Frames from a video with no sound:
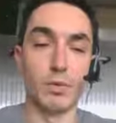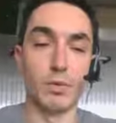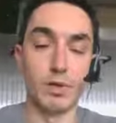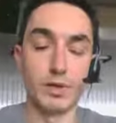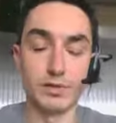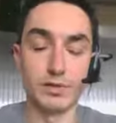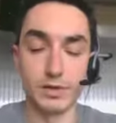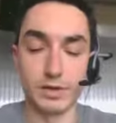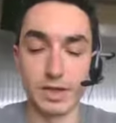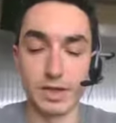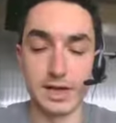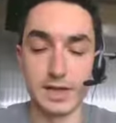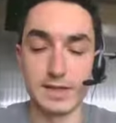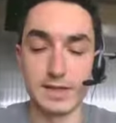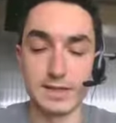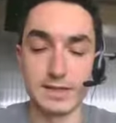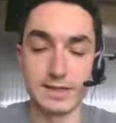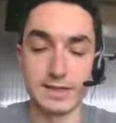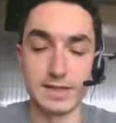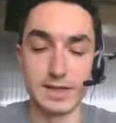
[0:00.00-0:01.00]
with their
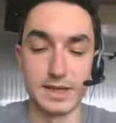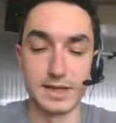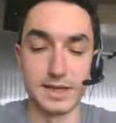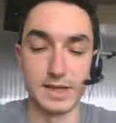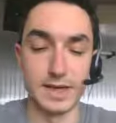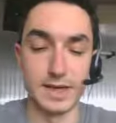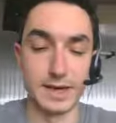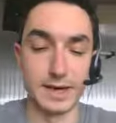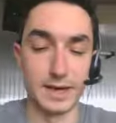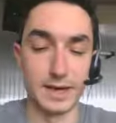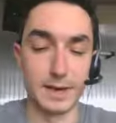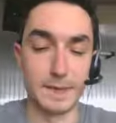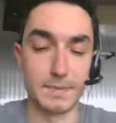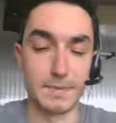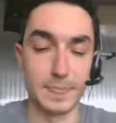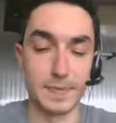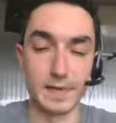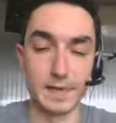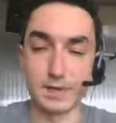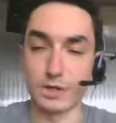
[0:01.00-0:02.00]
clients,
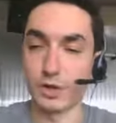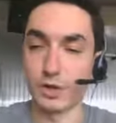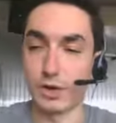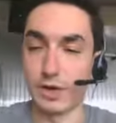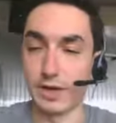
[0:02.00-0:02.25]
and so